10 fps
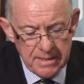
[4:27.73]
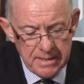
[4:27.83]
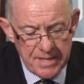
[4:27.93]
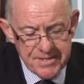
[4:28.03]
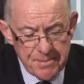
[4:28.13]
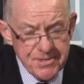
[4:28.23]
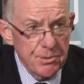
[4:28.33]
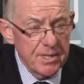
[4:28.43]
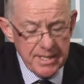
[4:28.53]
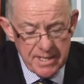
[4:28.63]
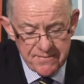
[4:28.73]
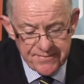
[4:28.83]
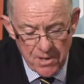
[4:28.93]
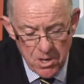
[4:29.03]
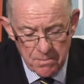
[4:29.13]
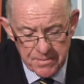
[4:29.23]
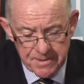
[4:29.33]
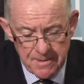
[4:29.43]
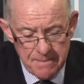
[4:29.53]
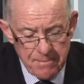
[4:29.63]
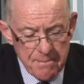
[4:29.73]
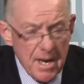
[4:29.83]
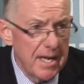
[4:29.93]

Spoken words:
and subsequently informed by my